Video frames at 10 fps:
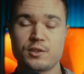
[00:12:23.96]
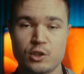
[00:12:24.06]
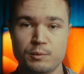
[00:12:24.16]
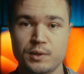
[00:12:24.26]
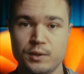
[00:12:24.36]

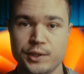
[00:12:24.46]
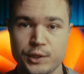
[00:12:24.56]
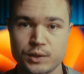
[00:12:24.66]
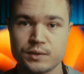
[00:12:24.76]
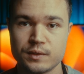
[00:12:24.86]
super
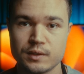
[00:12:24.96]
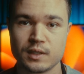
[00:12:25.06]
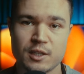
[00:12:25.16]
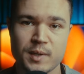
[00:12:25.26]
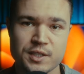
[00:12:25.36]
useful.
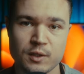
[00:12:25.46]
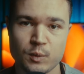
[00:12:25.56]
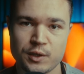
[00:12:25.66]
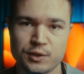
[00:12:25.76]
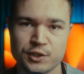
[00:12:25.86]
Especially
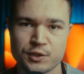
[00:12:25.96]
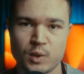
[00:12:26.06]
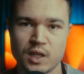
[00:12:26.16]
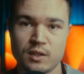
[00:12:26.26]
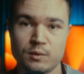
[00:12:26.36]
when you're just
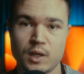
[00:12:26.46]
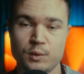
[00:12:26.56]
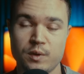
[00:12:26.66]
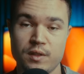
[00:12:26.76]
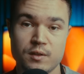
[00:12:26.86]
walking
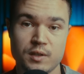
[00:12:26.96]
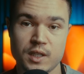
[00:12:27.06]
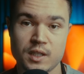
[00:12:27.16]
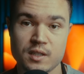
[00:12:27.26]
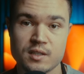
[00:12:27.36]
around with your
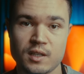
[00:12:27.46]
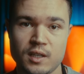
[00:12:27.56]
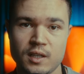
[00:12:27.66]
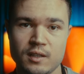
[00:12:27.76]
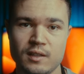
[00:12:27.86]
EDC
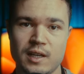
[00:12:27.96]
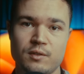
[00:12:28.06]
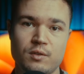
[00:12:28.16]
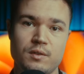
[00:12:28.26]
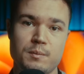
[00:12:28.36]
kit, like
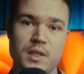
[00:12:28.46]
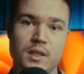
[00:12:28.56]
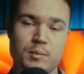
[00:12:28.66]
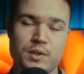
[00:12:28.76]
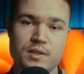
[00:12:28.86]
for
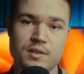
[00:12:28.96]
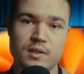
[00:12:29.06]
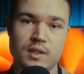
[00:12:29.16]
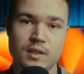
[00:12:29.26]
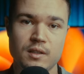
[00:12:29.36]
me
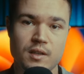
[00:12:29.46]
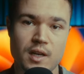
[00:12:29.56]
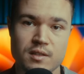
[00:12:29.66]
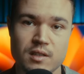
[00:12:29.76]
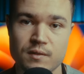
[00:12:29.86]
personally, the
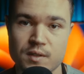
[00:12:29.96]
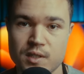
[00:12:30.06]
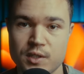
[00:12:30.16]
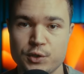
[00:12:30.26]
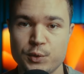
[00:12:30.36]

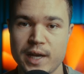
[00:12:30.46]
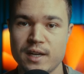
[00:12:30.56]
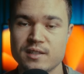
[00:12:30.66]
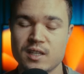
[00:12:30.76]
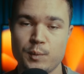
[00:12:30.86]
A7C II and
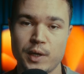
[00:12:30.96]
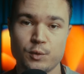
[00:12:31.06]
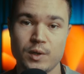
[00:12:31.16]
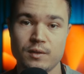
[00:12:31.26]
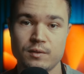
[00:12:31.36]
the Samyang
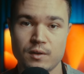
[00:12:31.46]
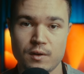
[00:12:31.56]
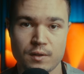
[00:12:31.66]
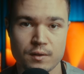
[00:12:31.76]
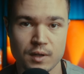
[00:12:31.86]
24
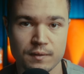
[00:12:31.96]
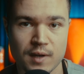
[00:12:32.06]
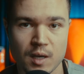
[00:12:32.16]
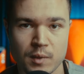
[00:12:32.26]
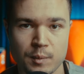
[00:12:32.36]
or
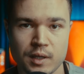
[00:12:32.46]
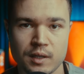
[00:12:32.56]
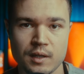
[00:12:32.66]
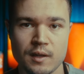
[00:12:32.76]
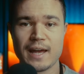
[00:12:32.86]

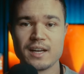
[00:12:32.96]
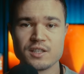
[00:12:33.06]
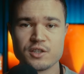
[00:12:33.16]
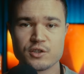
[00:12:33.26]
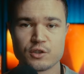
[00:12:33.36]
35mm. And
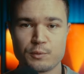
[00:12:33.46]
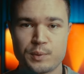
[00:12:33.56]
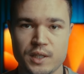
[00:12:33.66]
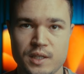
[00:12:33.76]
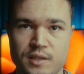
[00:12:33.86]
it's just
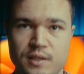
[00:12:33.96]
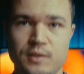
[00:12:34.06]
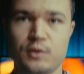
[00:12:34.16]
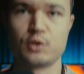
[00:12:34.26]
super easy